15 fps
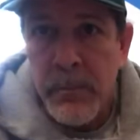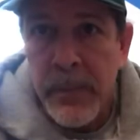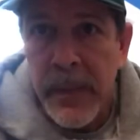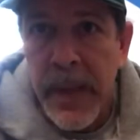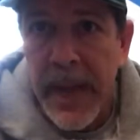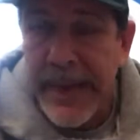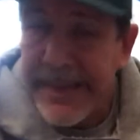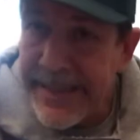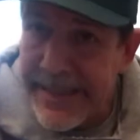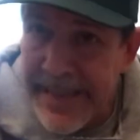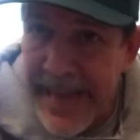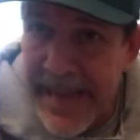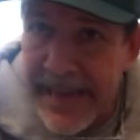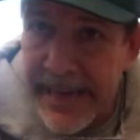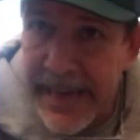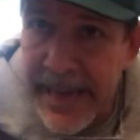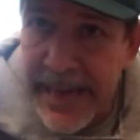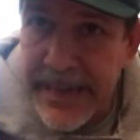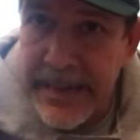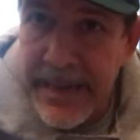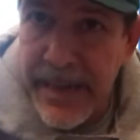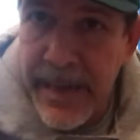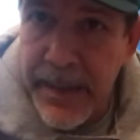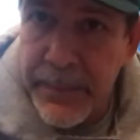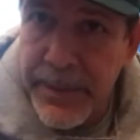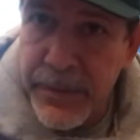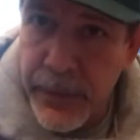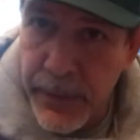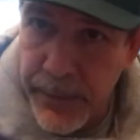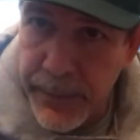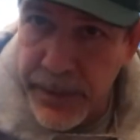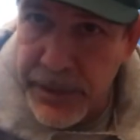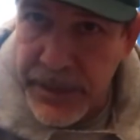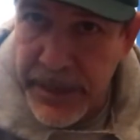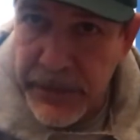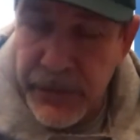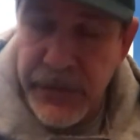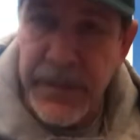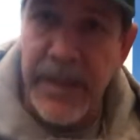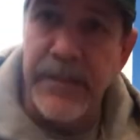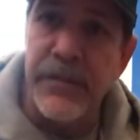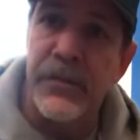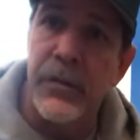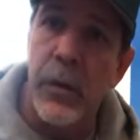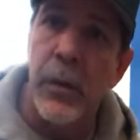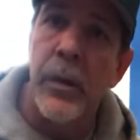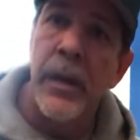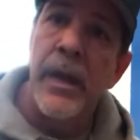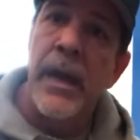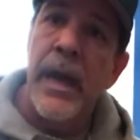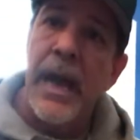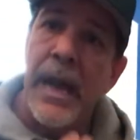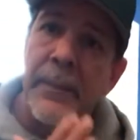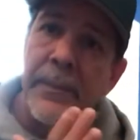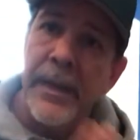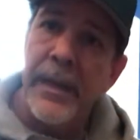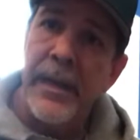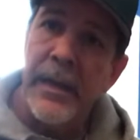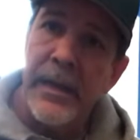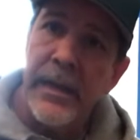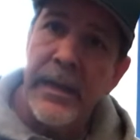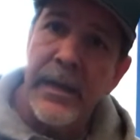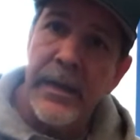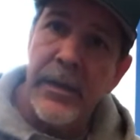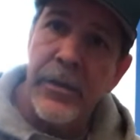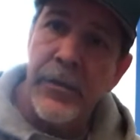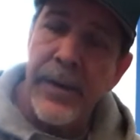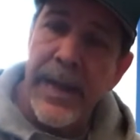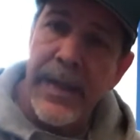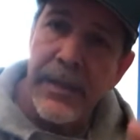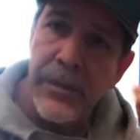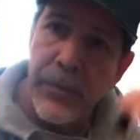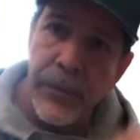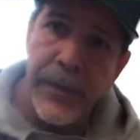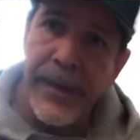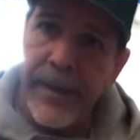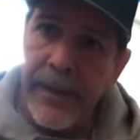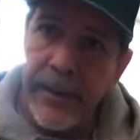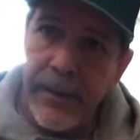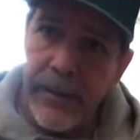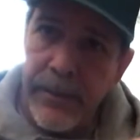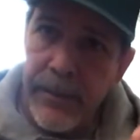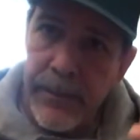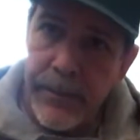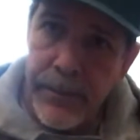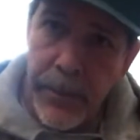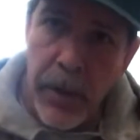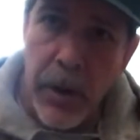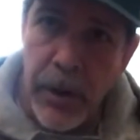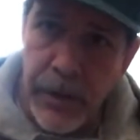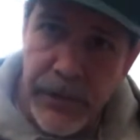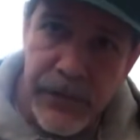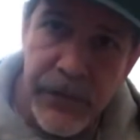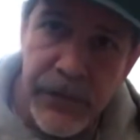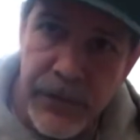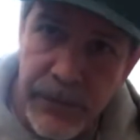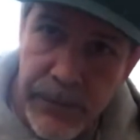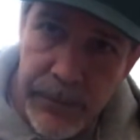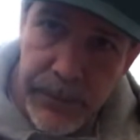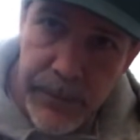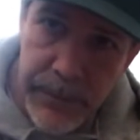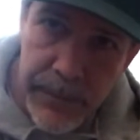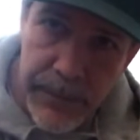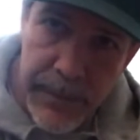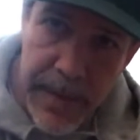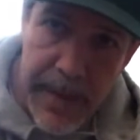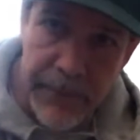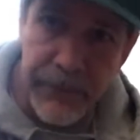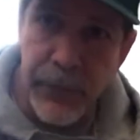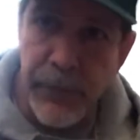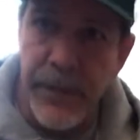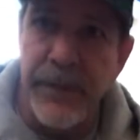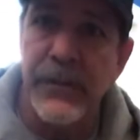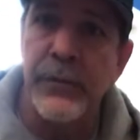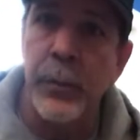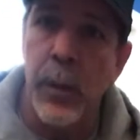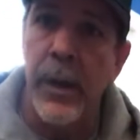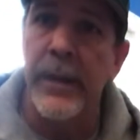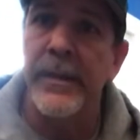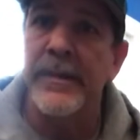I did that, and I've been doing a bunch of exercises. So I'm going to create 3 parts after this one.